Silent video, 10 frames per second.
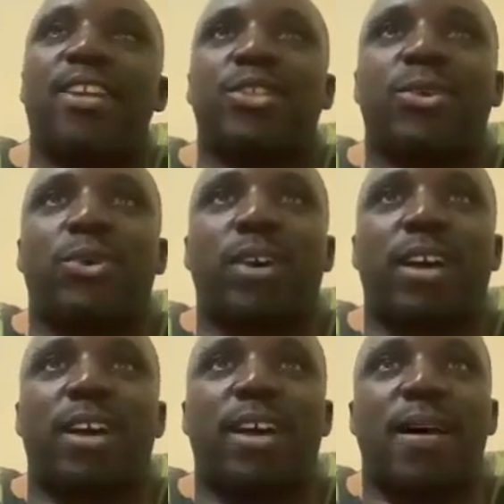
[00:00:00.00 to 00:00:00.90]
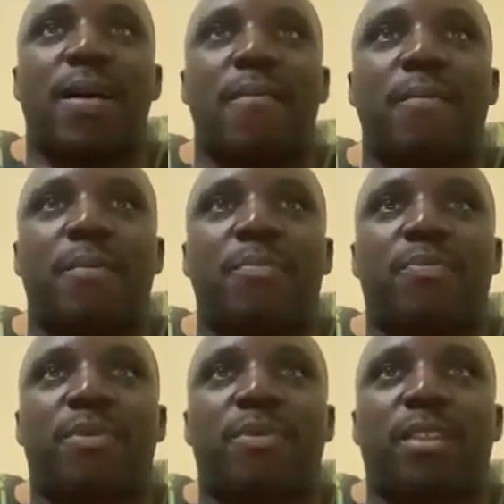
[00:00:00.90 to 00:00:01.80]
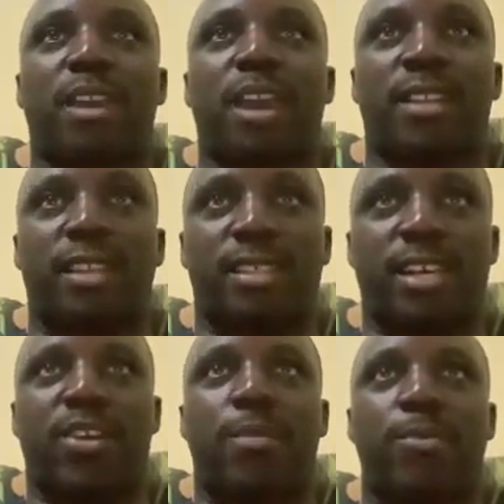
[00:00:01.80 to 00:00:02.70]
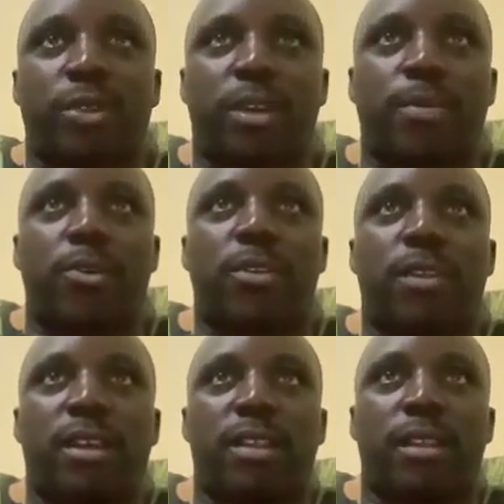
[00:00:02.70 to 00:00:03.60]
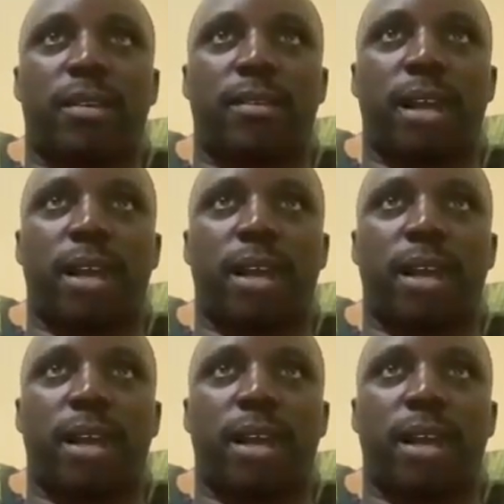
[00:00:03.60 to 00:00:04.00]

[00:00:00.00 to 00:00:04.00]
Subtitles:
So, and in this article, I'm talking about the